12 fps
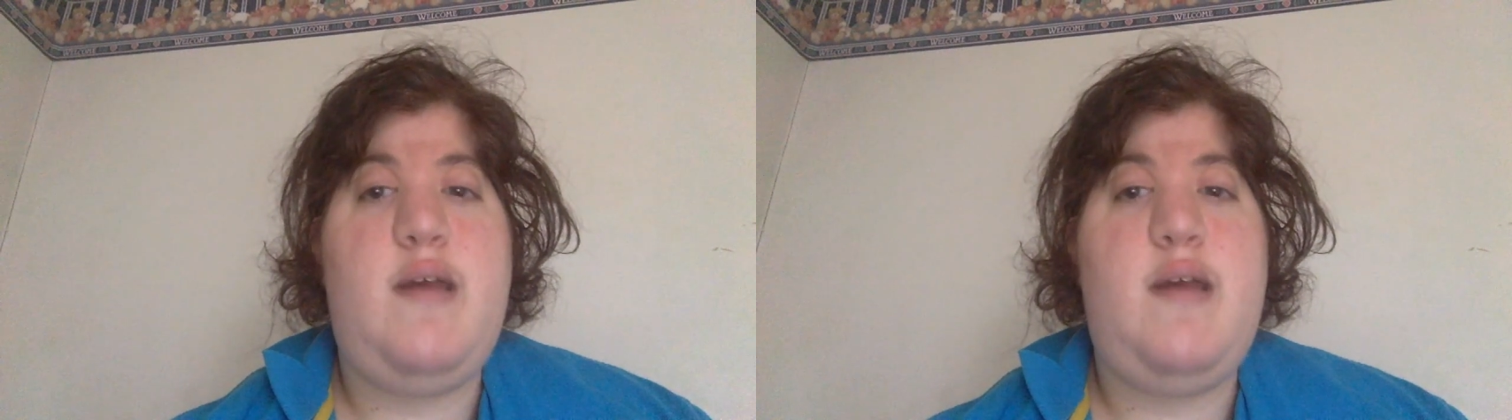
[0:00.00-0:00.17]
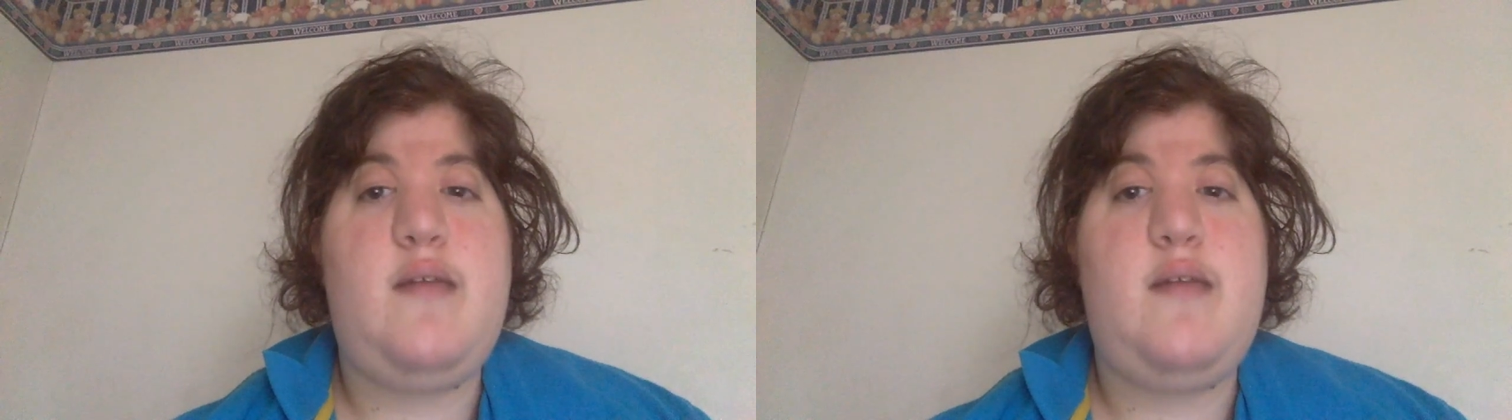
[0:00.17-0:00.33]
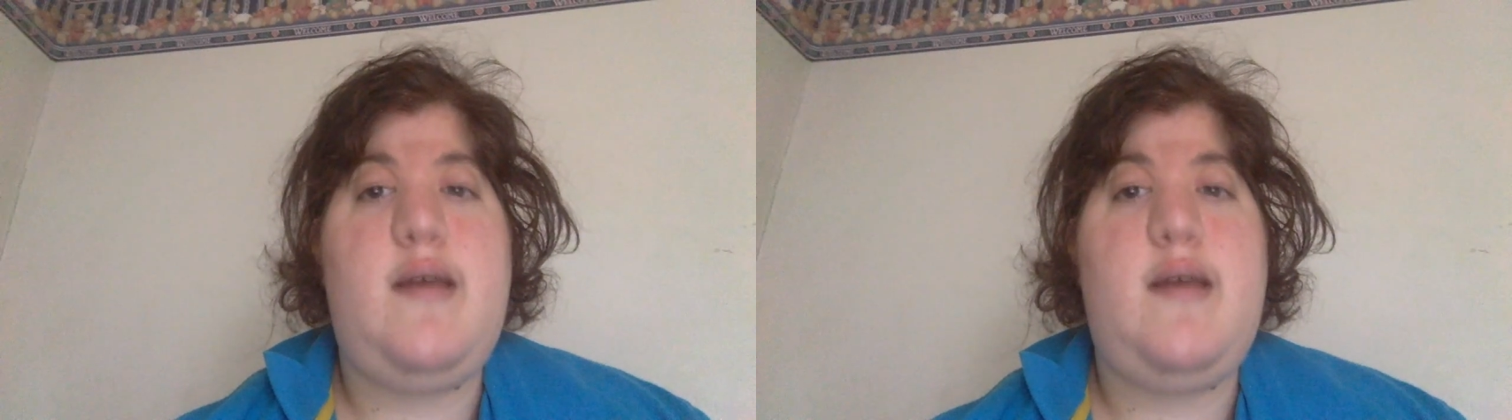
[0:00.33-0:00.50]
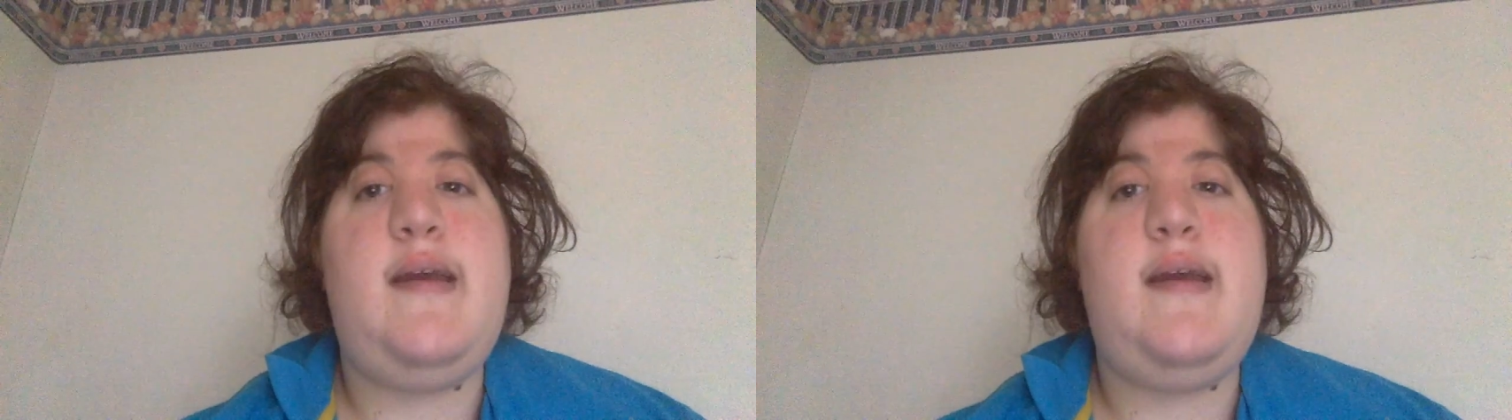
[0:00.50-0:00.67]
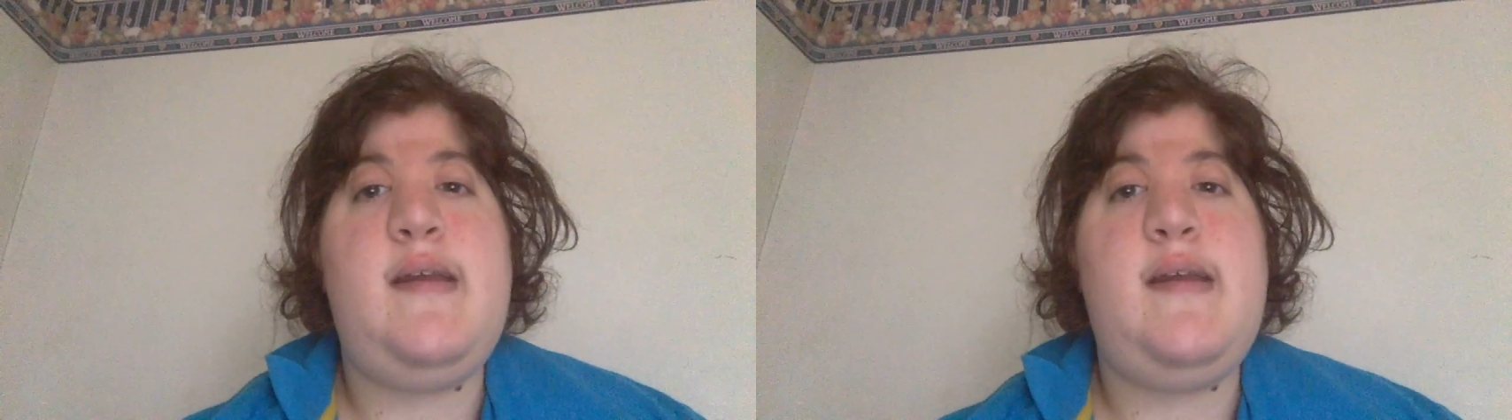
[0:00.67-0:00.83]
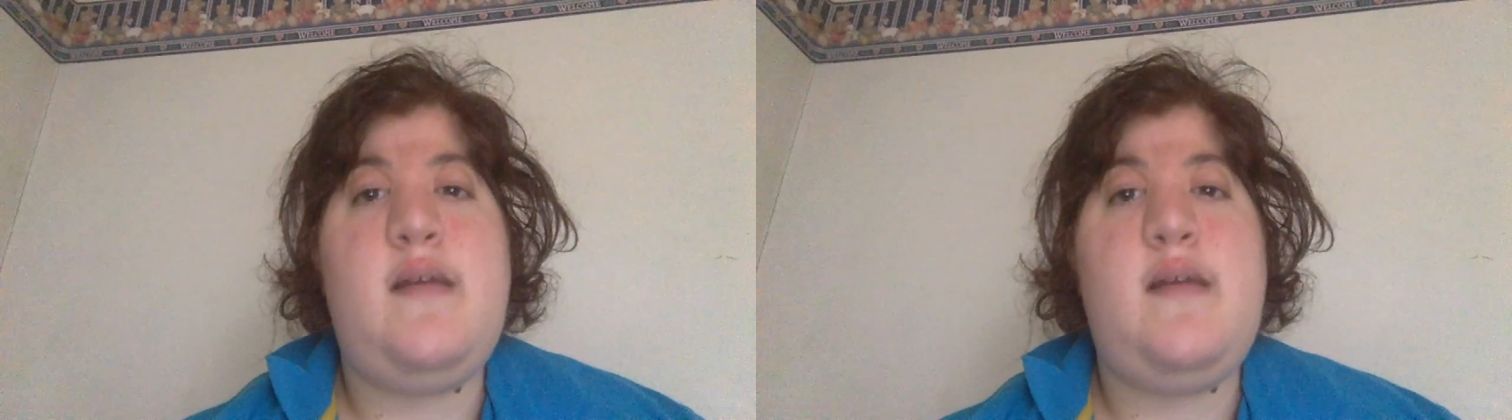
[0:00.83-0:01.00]
is that
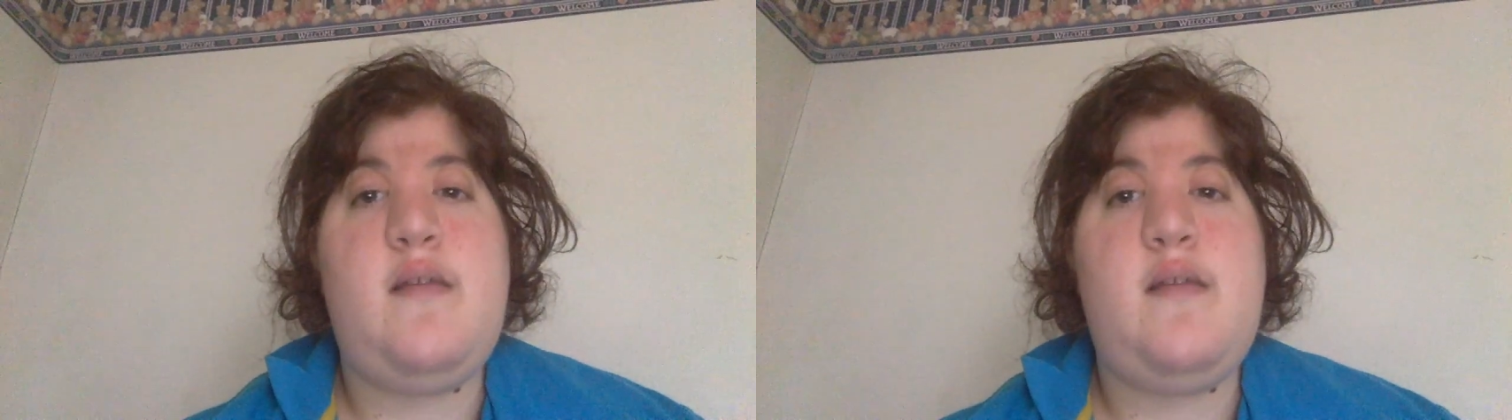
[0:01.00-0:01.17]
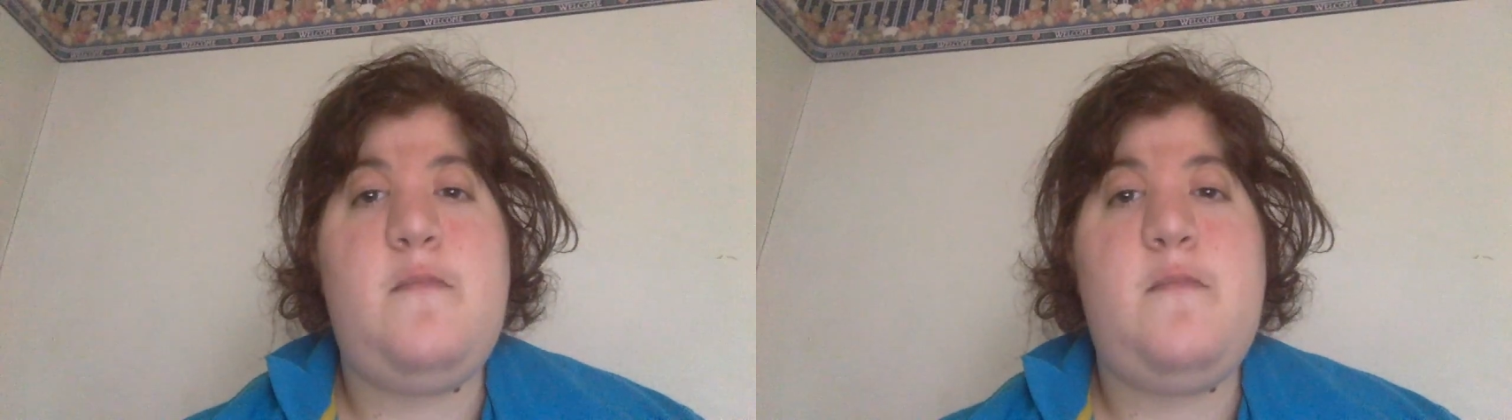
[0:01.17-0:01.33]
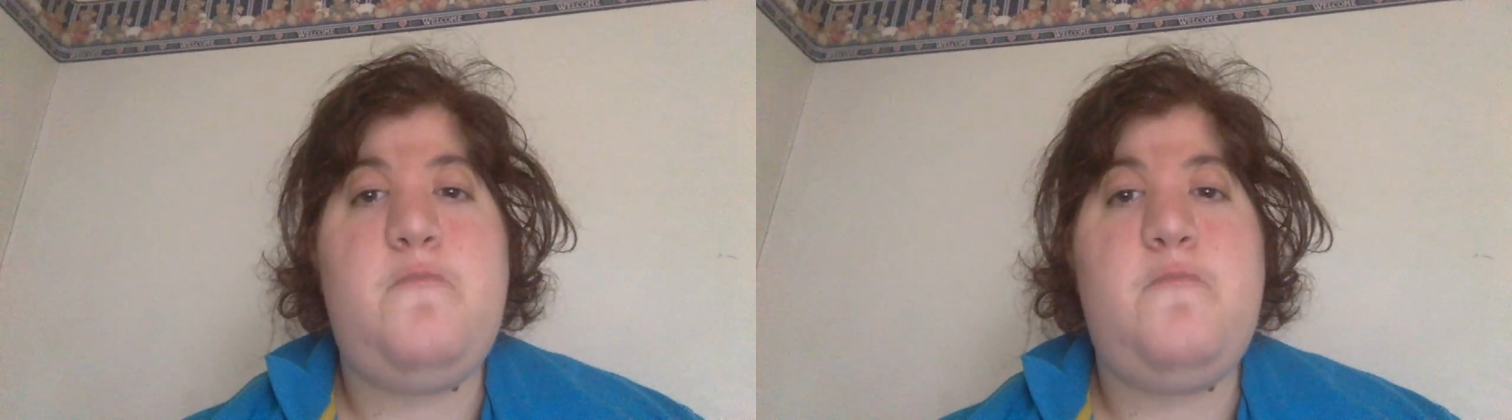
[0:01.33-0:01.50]
he tends to